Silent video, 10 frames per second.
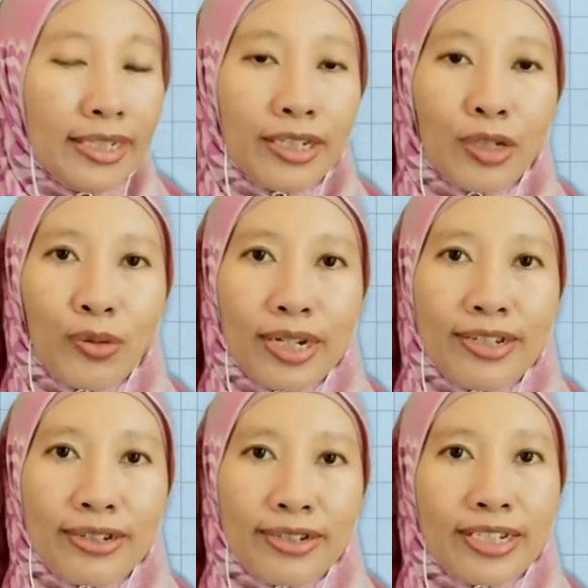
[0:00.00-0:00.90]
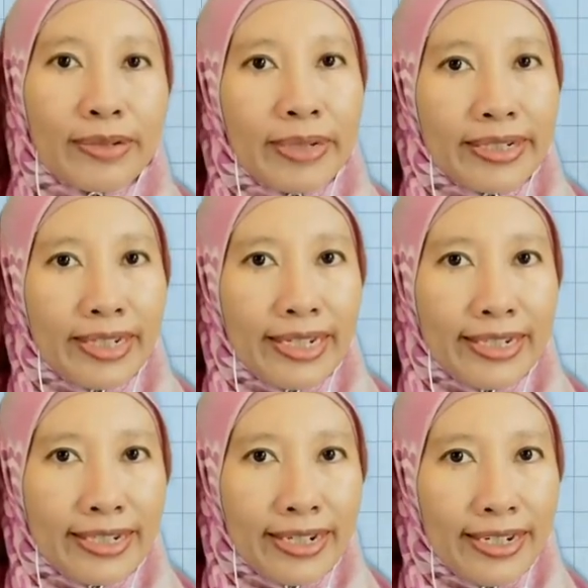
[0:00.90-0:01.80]
equations
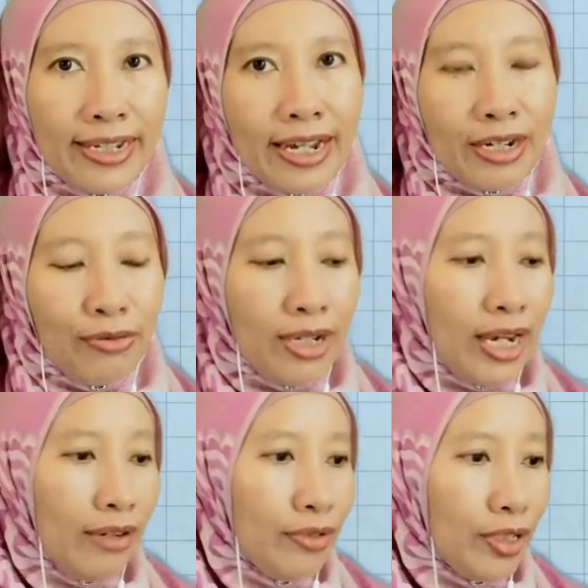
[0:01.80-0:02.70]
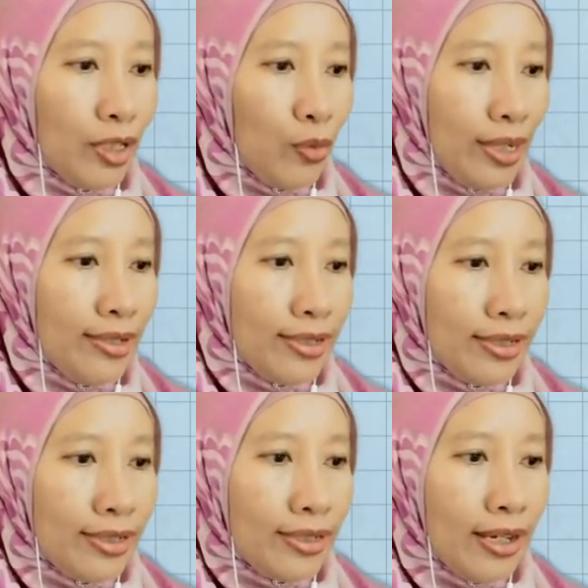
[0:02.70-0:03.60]
simultaneously, and we have the
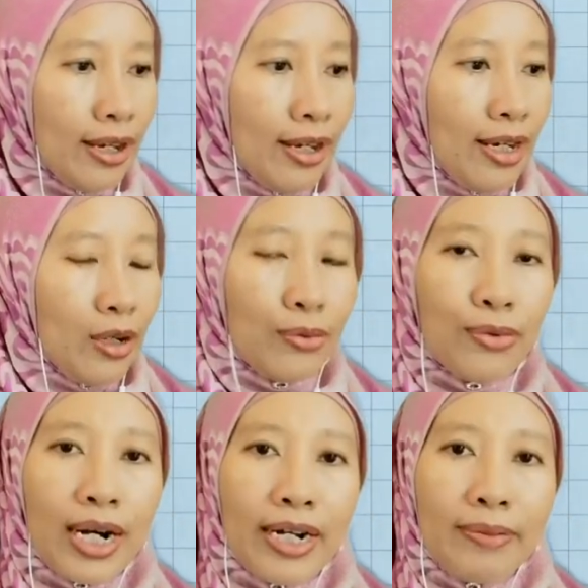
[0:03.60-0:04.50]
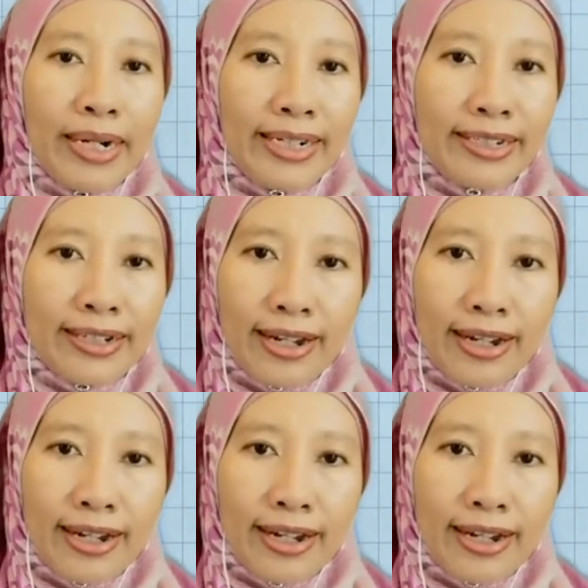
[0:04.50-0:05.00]
equations y minus x